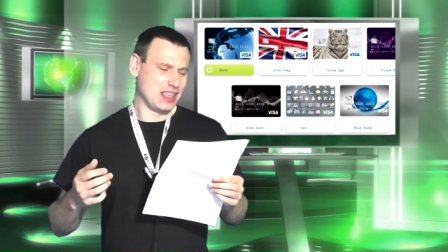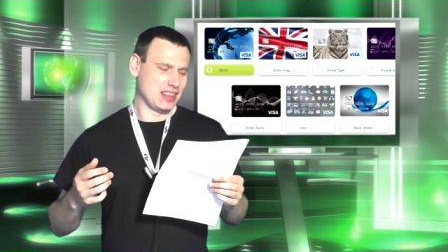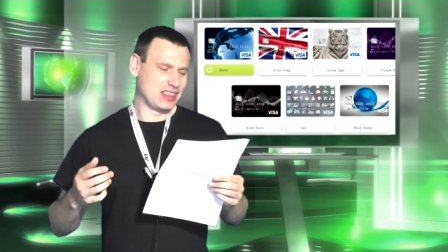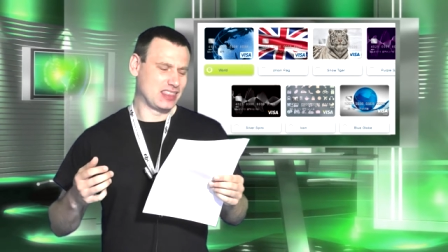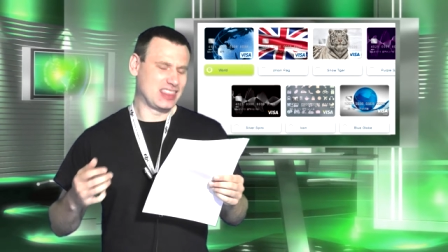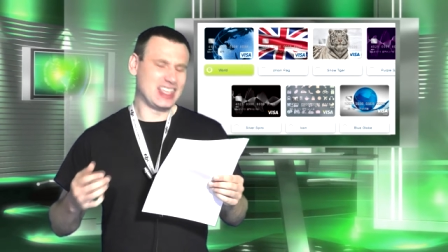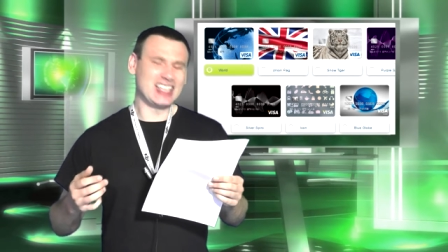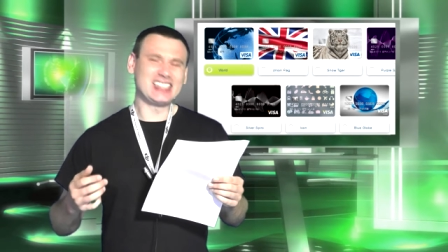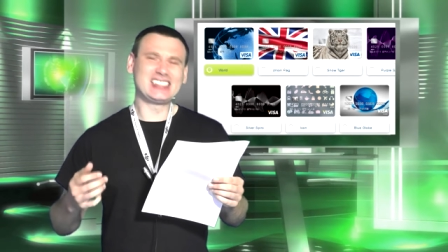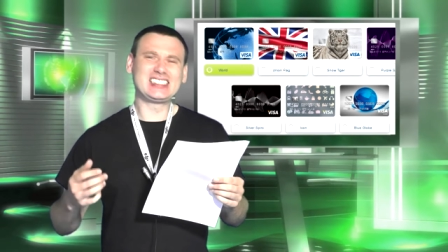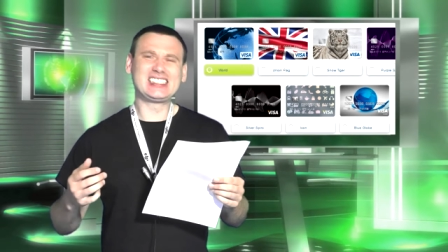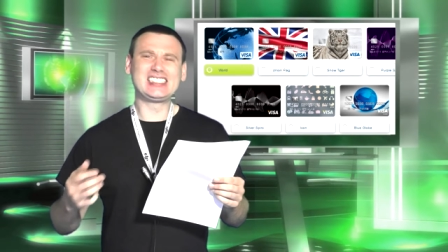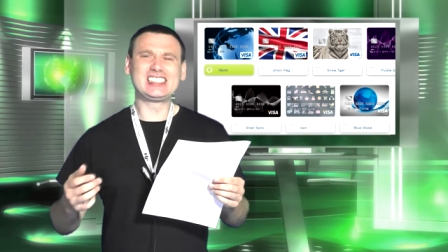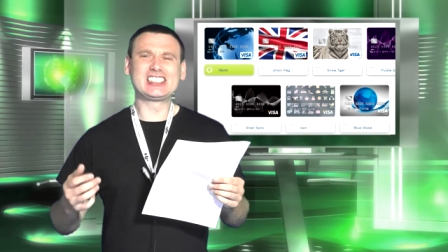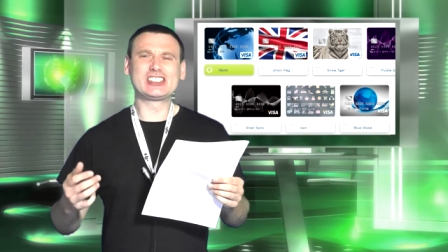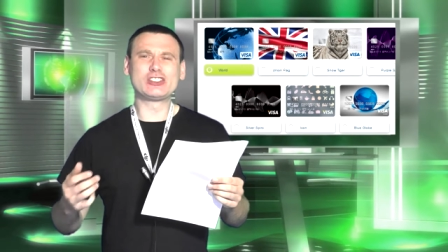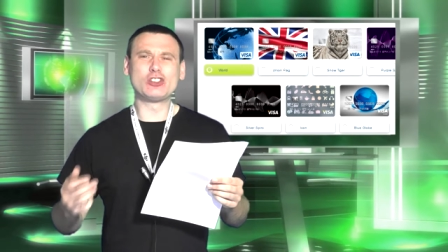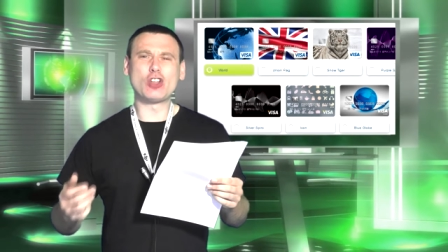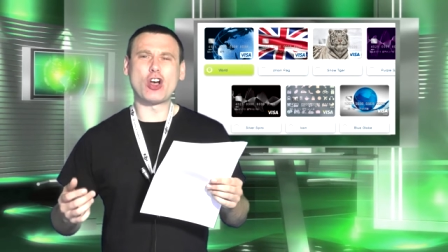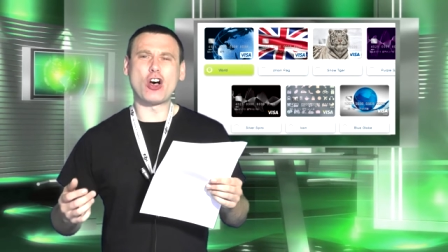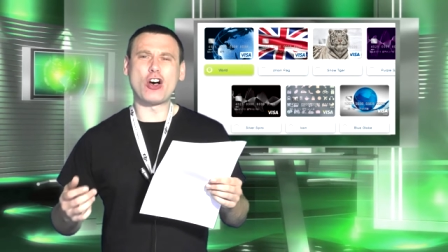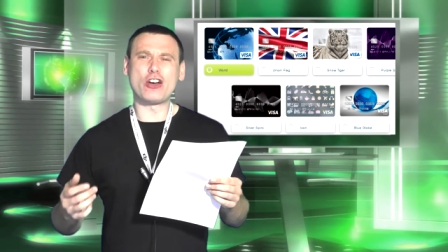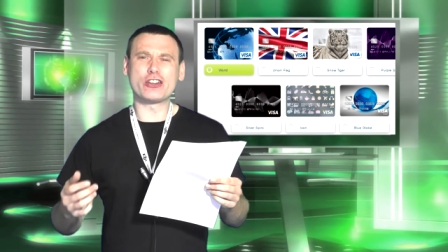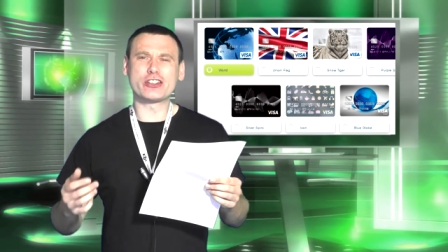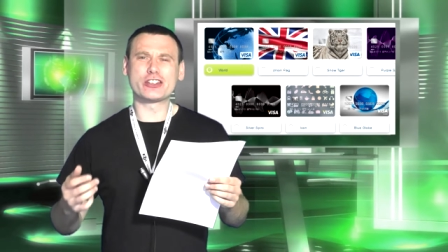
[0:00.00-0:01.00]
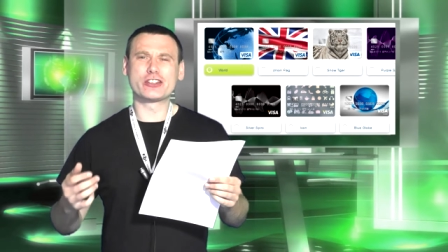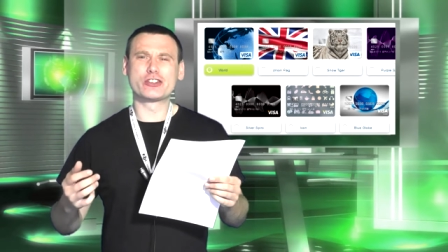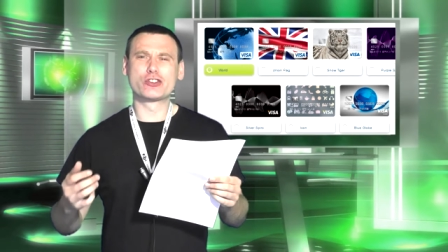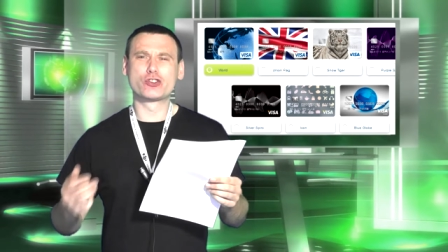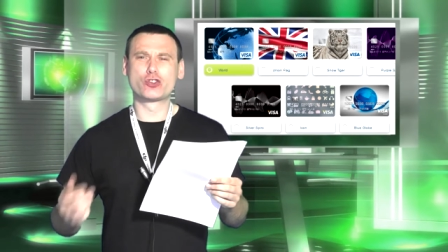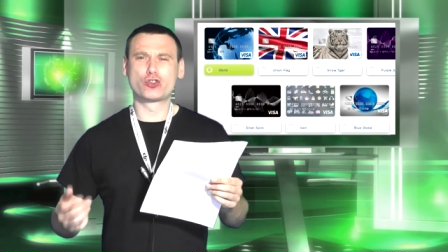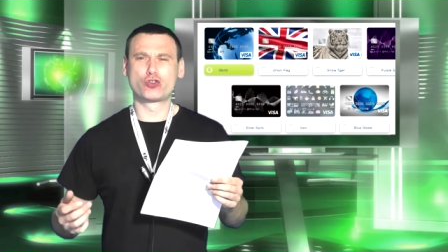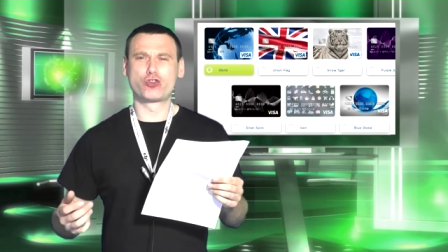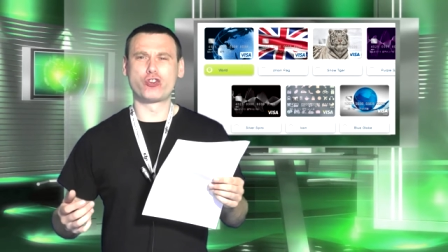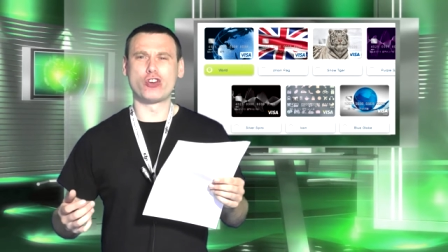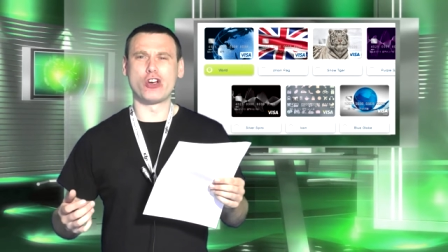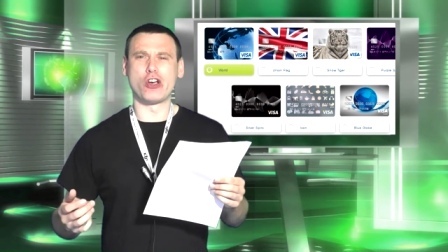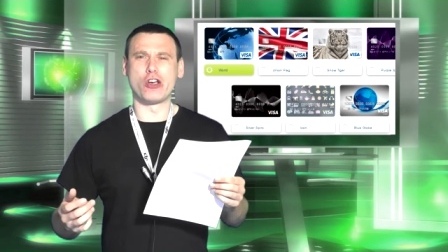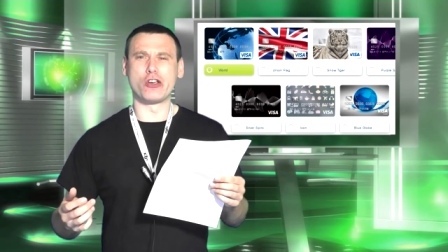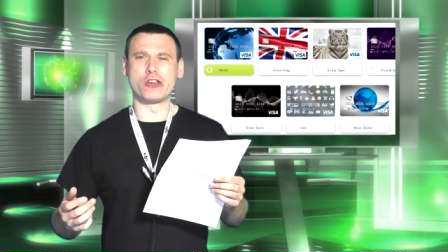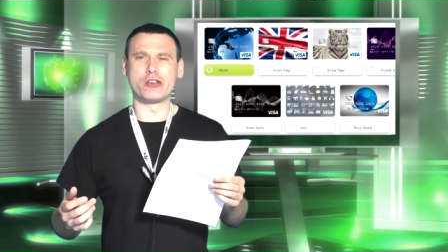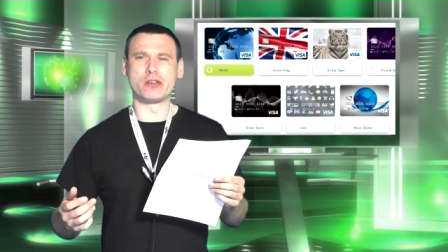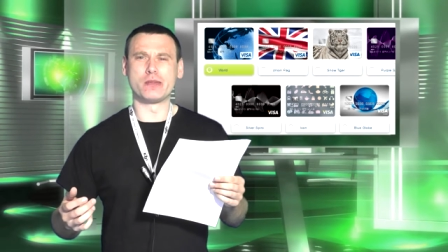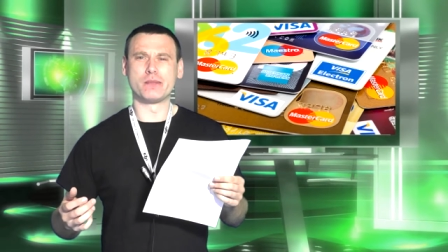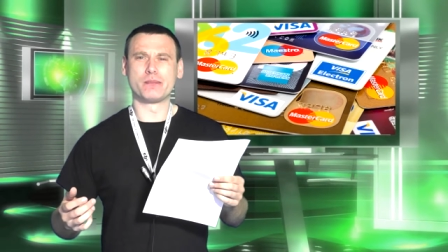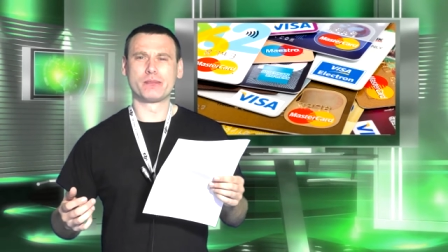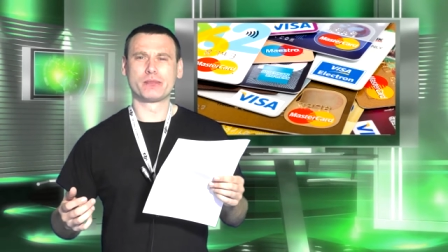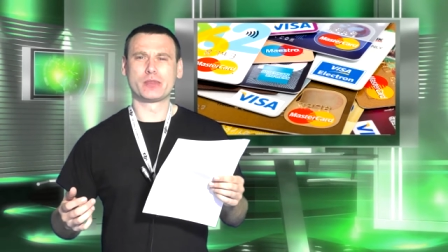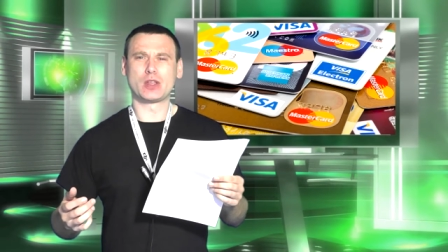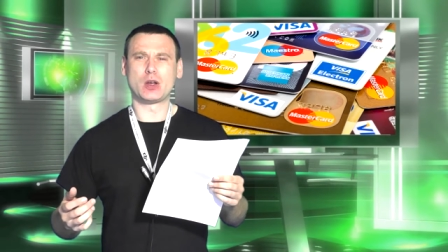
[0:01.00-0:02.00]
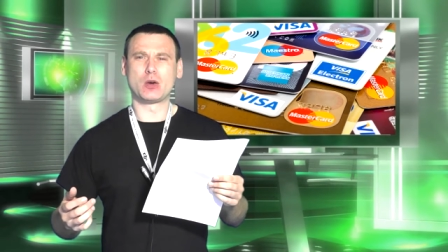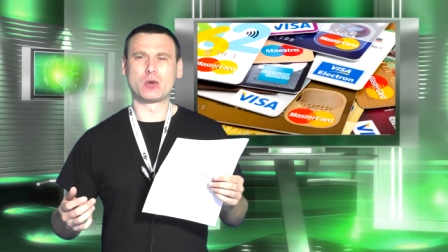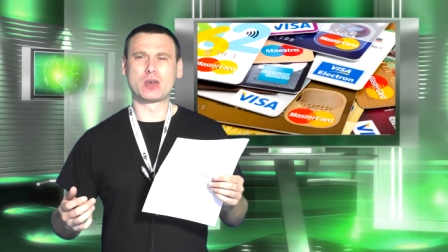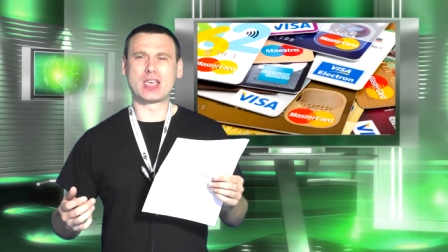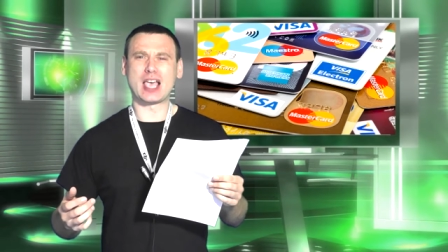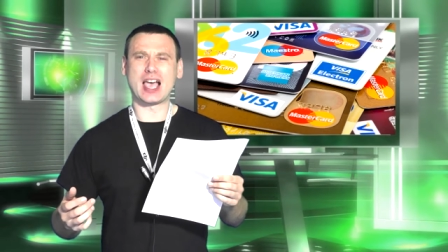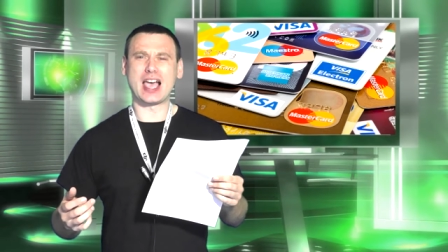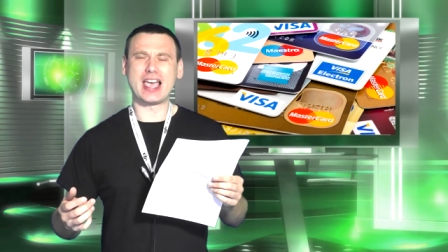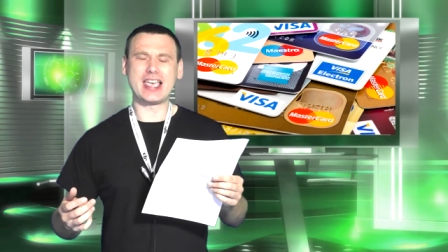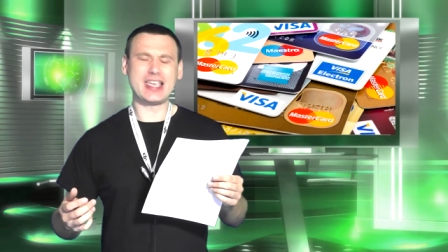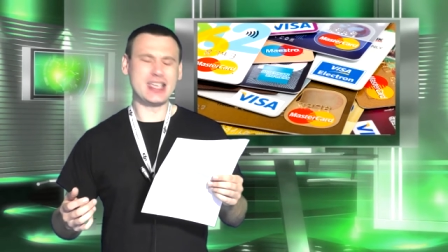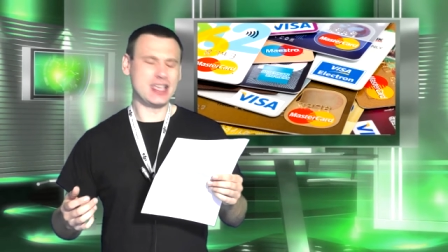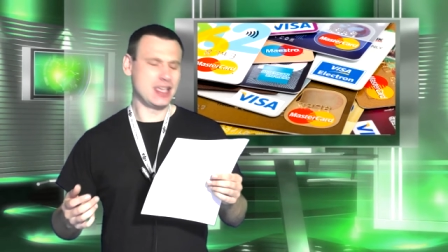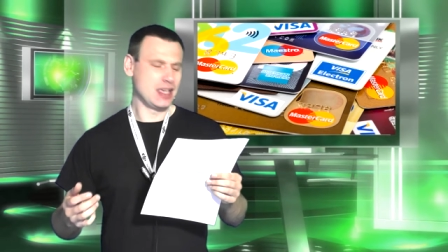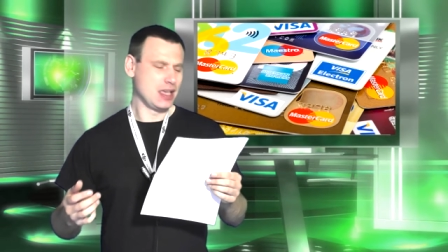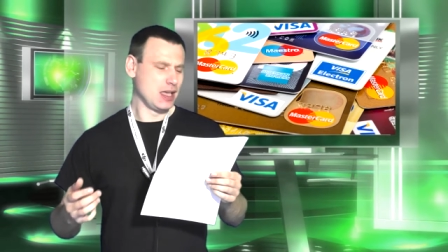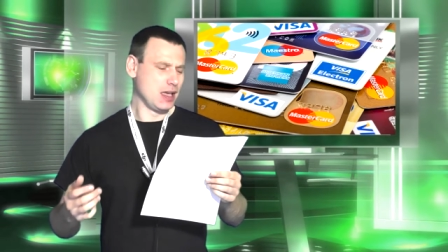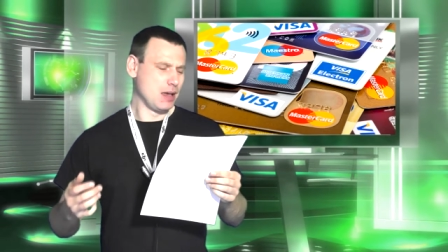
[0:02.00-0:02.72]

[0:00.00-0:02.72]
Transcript: this is not true, okay?